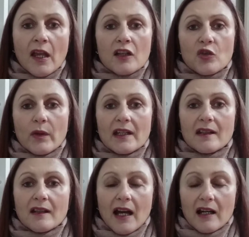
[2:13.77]

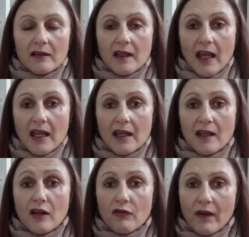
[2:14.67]
tweeted out a
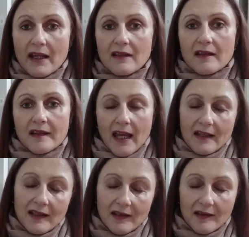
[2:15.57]
horrendous
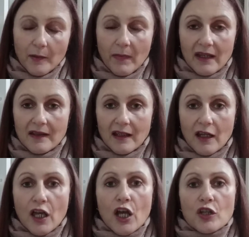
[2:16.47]
anti-Semitic
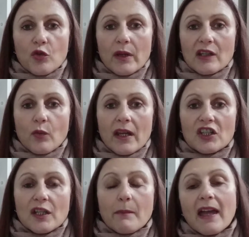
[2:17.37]
tweet where
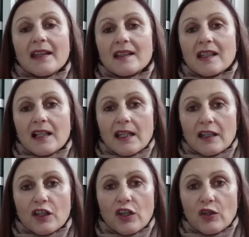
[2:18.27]
she basically
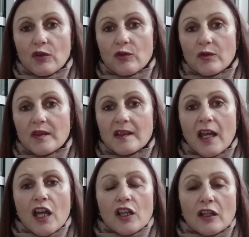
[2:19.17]
accused
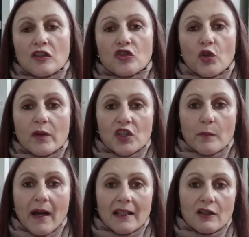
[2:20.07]
Jewish
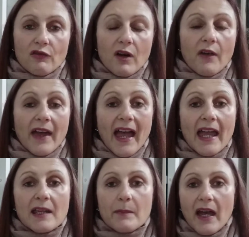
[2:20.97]
money, or rather
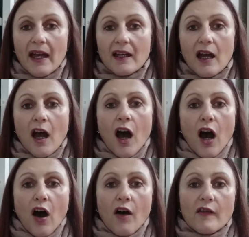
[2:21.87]
AIPAC,
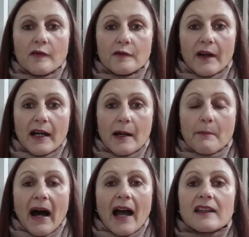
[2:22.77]
of
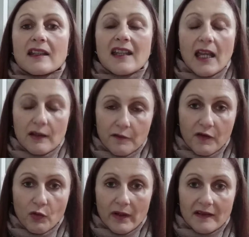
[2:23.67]
buying
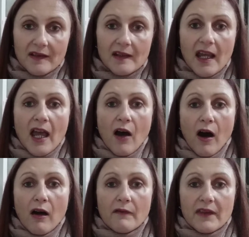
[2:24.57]
influence
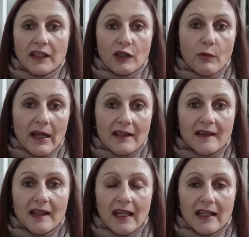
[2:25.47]
of the
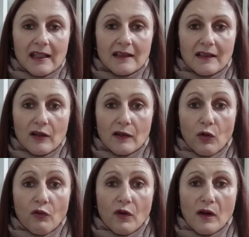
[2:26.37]
U.S. in,
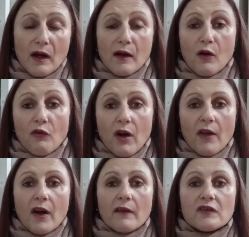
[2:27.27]
or
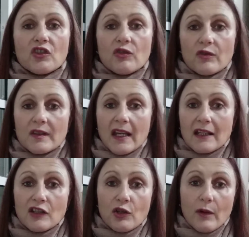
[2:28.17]
rather of Jews
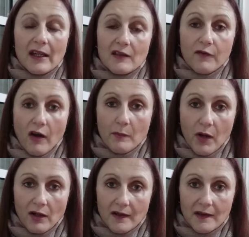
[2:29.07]
in U.S. foreign
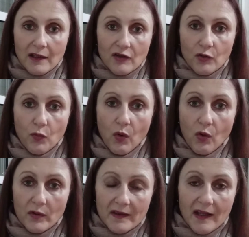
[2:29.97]
policy
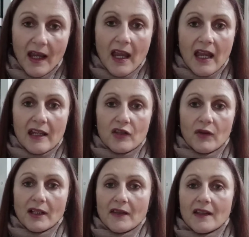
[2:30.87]
towards
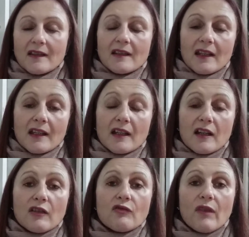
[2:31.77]
Israel. And this is a
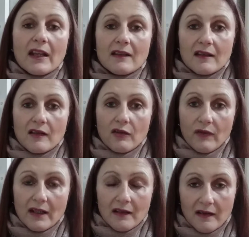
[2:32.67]
horrendous,
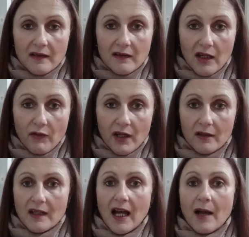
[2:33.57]
horrendous
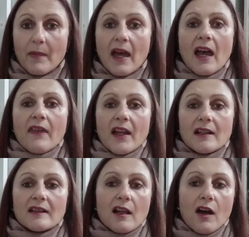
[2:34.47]
stereotype that
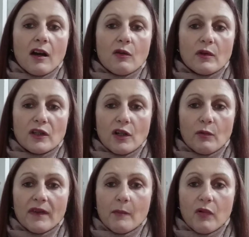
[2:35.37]
is along, you know,
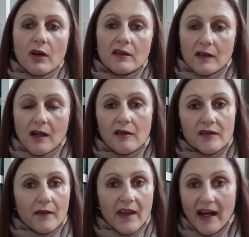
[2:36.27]
with the protocols
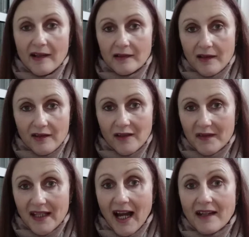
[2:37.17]
of the Elders of
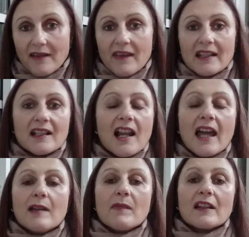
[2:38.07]
Zion that
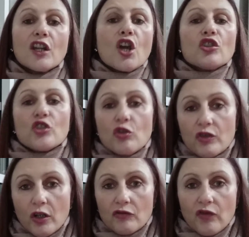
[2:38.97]
claim that Jews
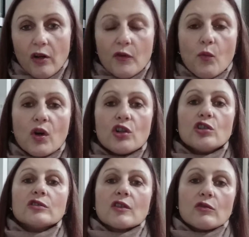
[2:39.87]
control the
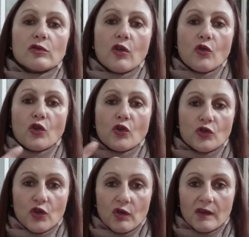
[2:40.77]
world or
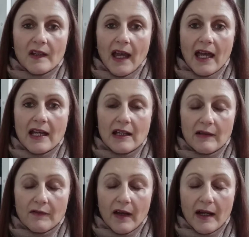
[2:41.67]
Jews
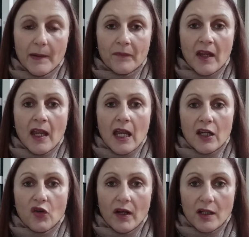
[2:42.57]
have
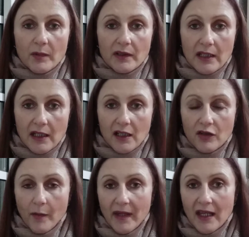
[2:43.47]
incredible
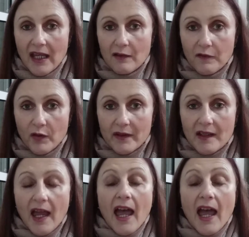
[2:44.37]
economic influence.